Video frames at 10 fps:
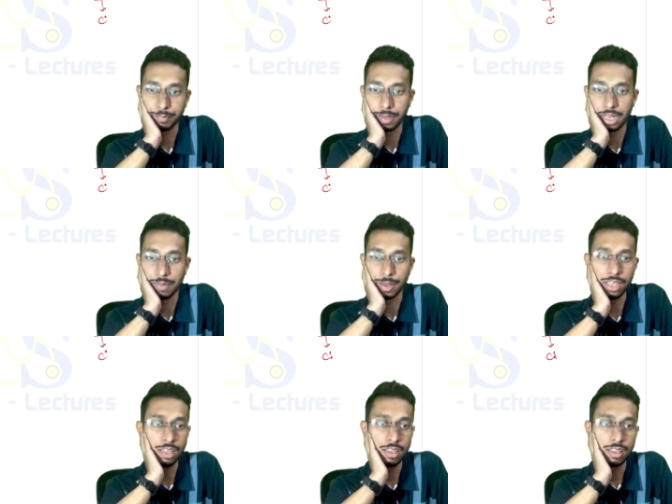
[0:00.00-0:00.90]
mainly
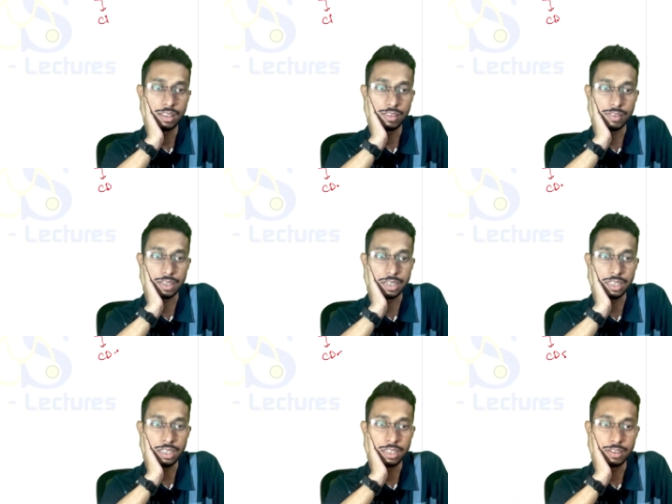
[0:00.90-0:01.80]
by
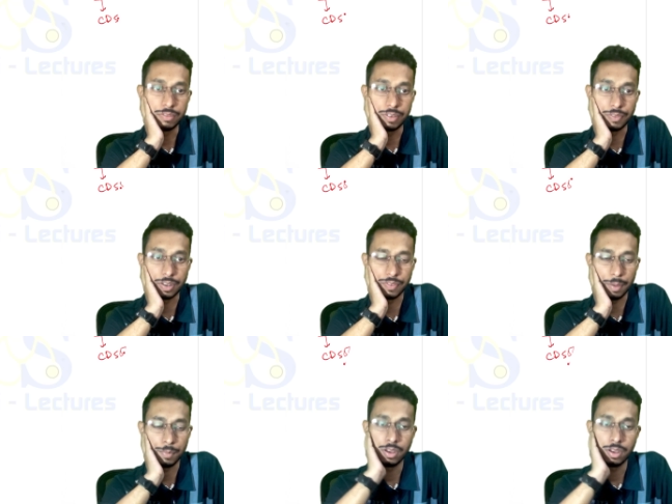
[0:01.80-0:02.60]
CD55.